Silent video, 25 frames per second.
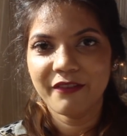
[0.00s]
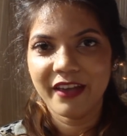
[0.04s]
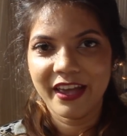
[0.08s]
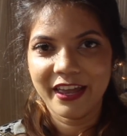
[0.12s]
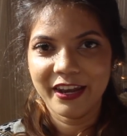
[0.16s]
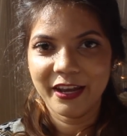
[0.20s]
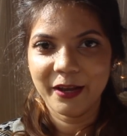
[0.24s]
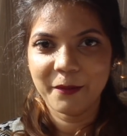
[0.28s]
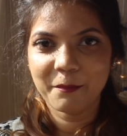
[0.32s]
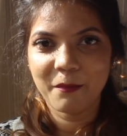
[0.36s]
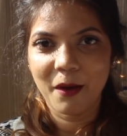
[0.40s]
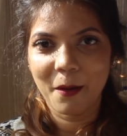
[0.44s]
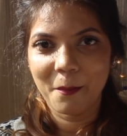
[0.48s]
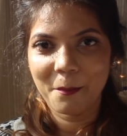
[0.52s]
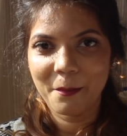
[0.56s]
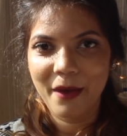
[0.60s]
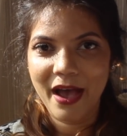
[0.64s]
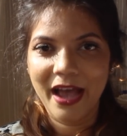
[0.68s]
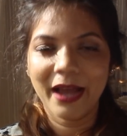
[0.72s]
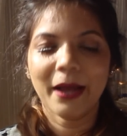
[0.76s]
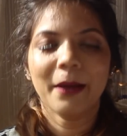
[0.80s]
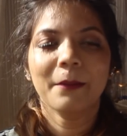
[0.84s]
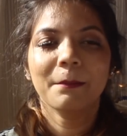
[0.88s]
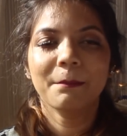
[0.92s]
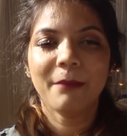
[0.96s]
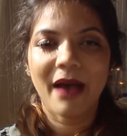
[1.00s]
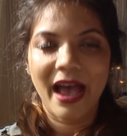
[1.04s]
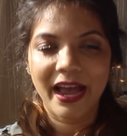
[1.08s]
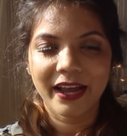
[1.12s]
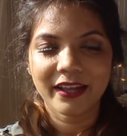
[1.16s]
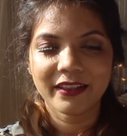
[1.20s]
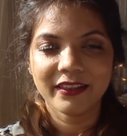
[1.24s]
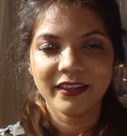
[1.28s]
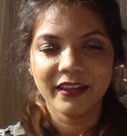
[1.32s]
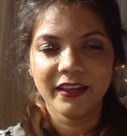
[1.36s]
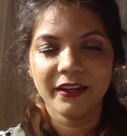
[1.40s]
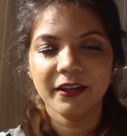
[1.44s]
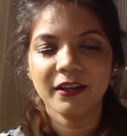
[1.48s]
wearing bum bag
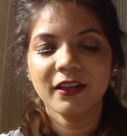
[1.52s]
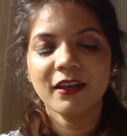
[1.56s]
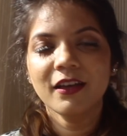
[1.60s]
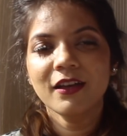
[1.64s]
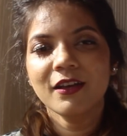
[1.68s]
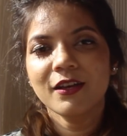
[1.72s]
back then.